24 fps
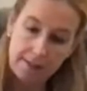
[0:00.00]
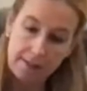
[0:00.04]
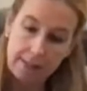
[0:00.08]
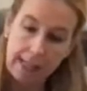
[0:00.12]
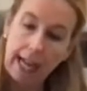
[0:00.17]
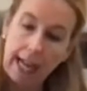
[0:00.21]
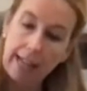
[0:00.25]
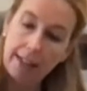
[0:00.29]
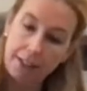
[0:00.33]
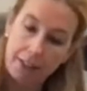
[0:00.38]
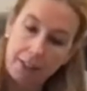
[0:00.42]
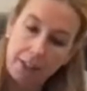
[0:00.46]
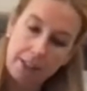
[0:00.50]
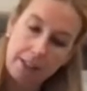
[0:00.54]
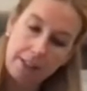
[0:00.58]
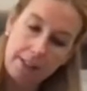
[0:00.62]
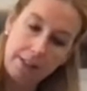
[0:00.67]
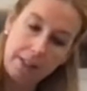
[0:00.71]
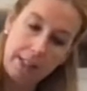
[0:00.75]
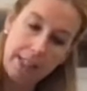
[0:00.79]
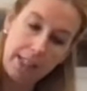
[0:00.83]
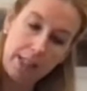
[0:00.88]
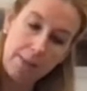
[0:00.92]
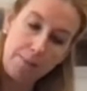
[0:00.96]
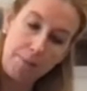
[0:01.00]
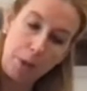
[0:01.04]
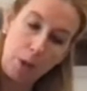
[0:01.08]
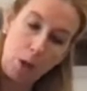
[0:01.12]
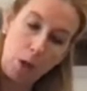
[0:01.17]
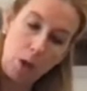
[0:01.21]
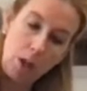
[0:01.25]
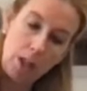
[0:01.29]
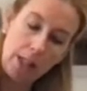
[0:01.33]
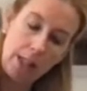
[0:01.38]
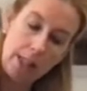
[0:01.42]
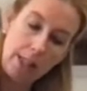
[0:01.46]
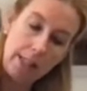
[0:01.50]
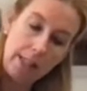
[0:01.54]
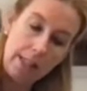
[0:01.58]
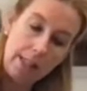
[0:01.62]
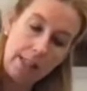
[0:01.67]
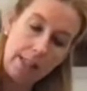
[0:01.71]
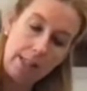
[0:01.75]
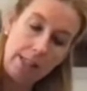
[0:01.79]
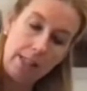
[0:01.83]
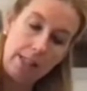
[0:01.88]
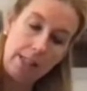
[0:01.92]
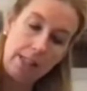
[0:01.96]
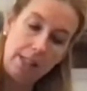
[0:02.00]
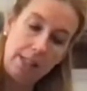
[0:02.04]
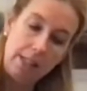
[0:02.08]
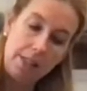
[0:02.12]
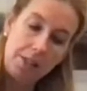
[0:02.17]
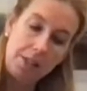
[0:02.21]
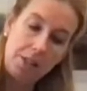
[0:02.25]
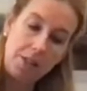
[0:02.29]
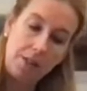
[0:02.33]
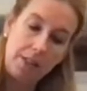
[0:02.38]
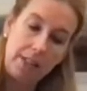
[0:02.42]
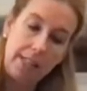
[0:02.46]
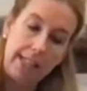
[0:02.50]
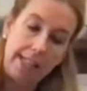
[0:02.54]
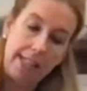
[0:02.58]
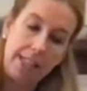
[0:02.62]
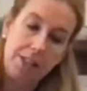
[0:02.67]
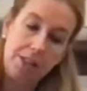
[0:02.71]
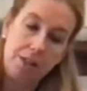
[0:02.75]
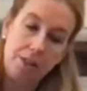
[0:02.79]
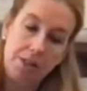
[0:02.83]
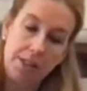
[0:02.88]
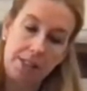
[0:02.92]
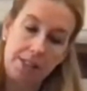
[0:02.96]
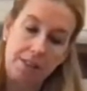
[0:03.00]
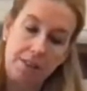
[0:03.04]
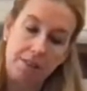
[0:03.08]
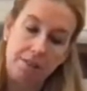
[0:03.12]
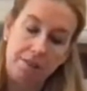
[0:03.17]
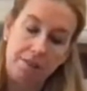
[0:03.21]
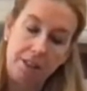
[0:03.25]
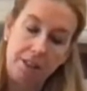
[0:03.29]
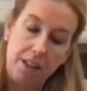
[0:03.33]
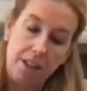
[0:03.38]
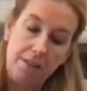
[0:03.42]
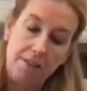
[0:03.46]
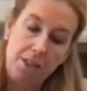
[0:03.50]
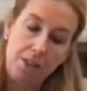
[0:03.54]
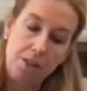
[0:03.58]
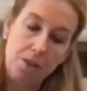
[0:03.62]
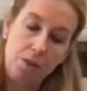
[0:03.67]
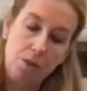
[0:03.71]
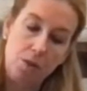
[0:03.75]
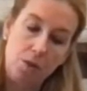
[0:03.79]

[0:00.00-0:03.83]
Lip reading: colander in a bowl so that I can do this in front of you.